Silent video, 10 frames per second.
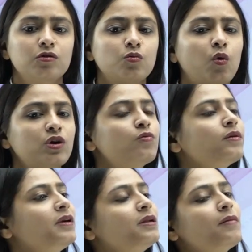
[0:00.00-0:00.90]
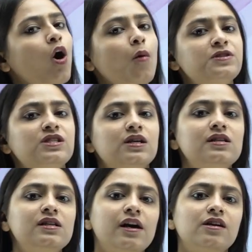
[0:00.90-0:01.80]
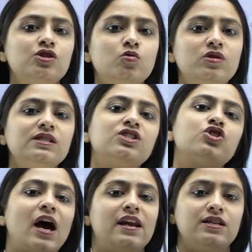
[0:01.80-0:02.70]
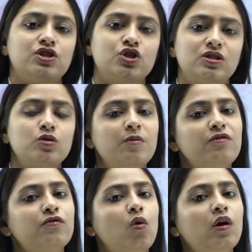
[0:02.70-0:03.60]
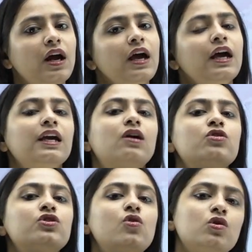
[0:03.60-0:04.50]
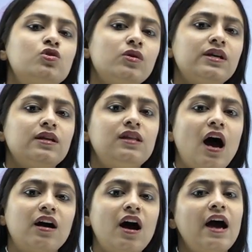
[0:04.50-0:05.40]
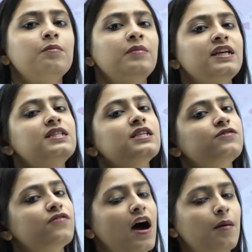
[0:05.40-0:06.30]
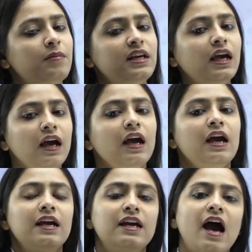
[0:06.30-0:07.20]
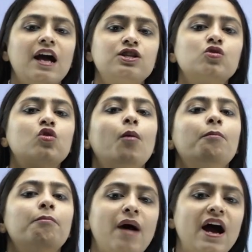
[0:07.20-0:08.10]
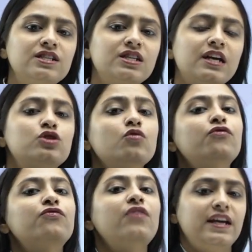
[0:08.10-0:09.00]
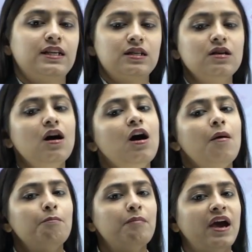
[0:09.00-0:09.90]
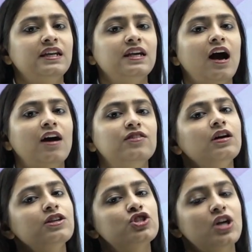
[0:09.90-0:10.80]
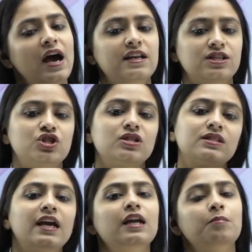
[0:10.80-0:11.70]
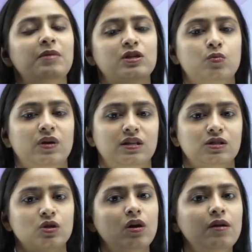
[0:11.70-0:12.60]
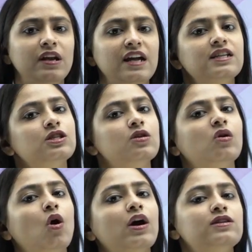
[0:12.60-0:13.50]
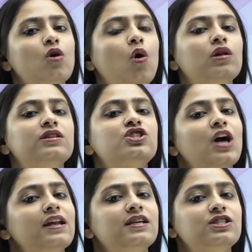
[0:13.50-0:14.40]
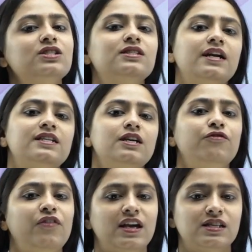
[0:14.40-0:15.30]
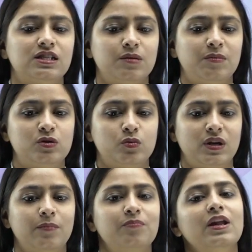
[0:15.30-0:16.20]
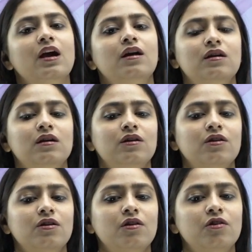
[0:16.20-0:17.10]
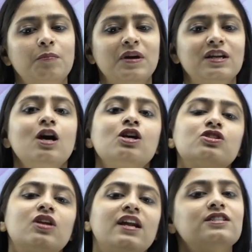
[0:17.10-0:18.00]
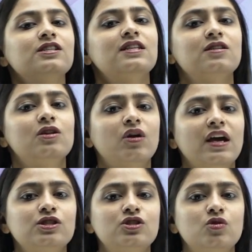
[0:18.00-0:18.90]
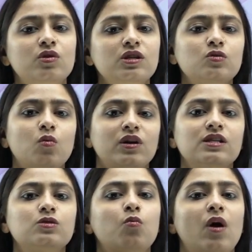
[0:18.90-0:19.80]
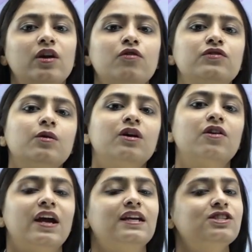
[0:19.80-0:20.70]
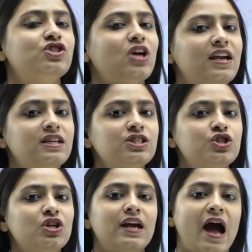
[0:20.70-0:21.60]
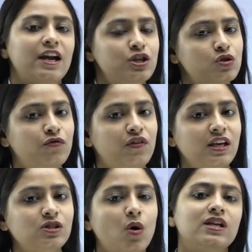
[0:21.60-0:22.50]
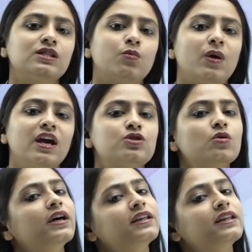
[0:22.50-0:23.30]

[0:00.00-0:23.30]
What do we mean by obstacle here, students? Challenges. So before he could go to Ithaca and meet his family, he had to combat, he had to fight many other challenges in between. So let us look at all the challenges that he faced in between. Repeat. So let us look at, students, what is one of the greatest challenge he had to face on his way to